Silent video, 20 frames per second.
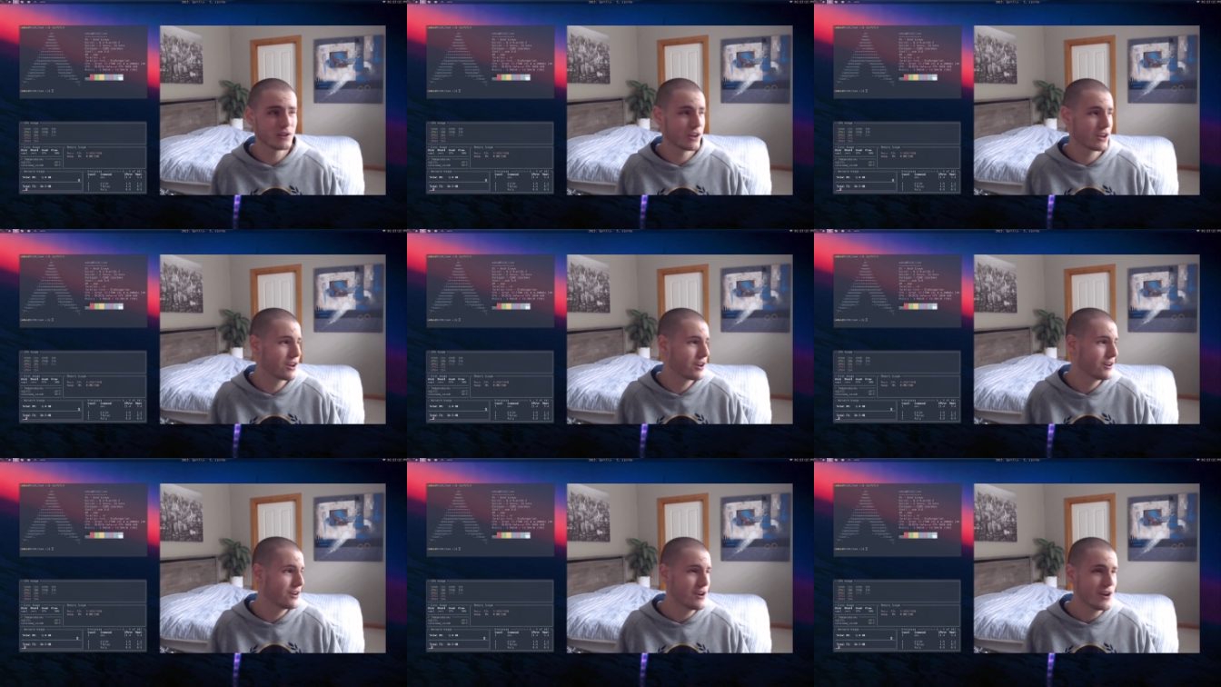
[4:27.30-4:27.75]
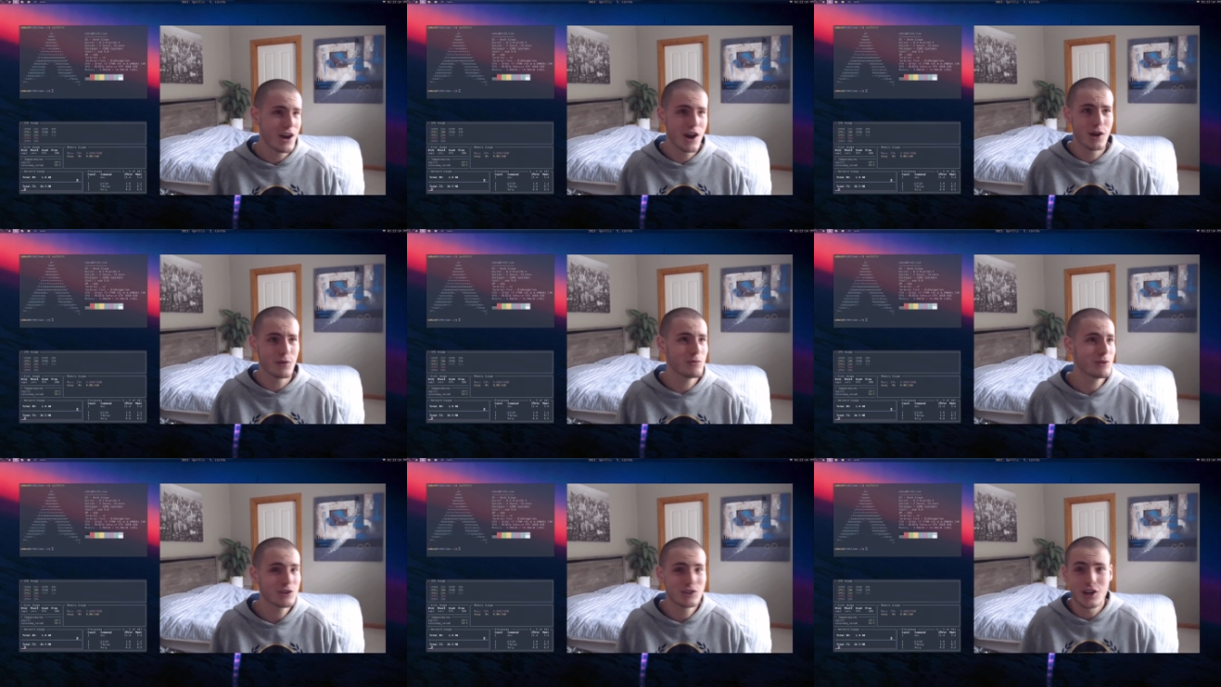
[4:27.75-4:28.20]
Like I
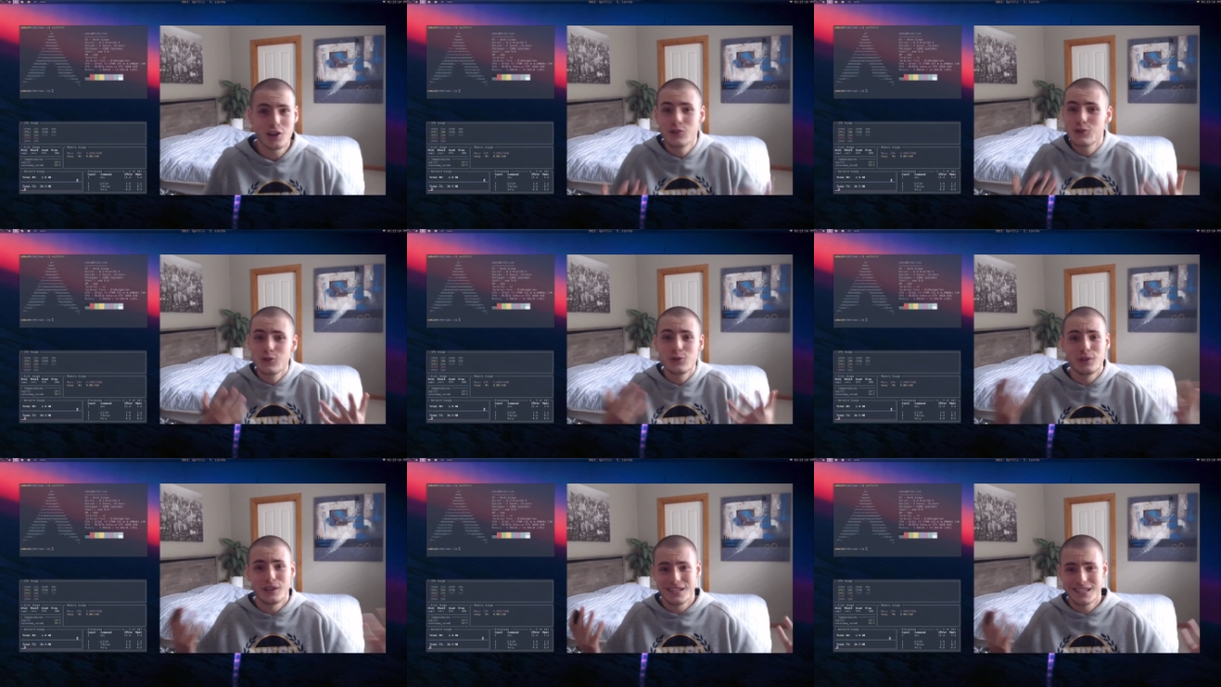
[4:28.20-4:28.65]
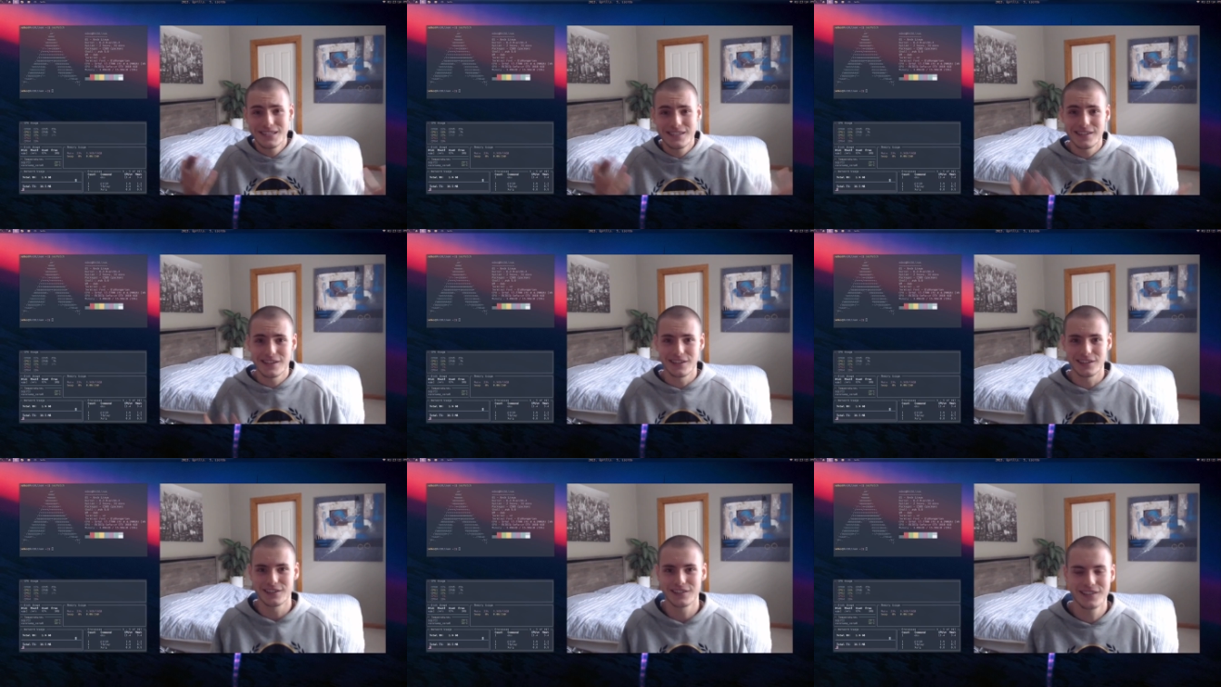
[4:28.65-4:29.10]
wish I knew less
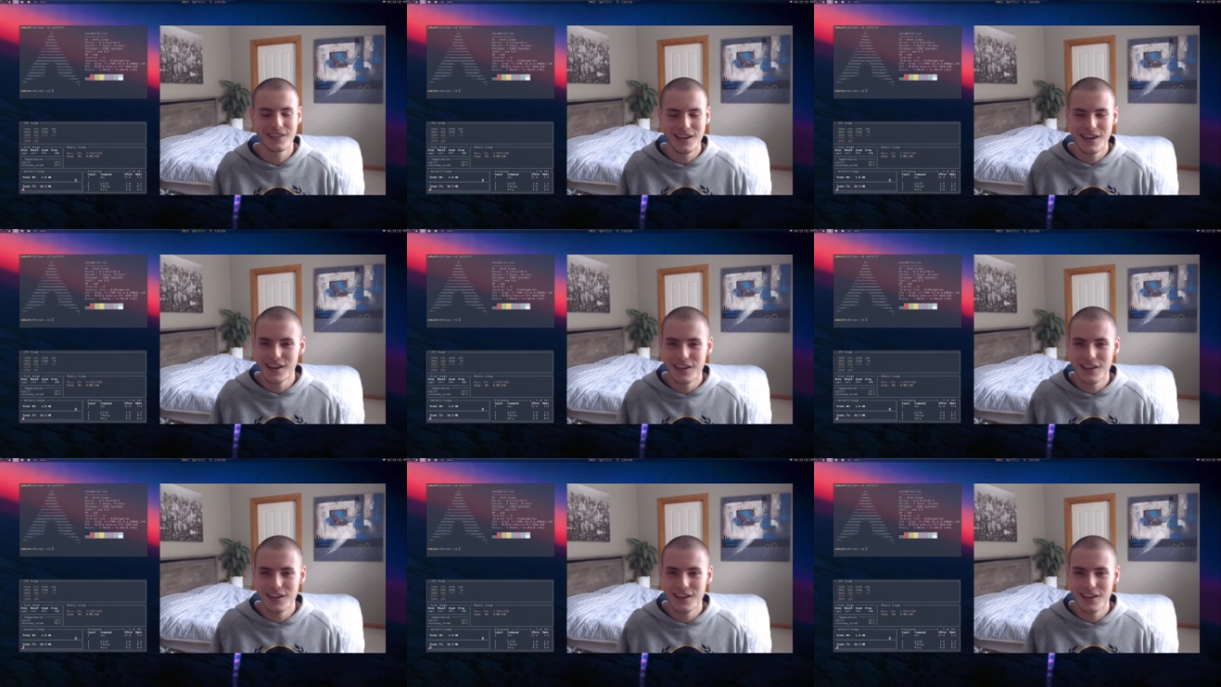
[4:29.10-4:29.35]
things.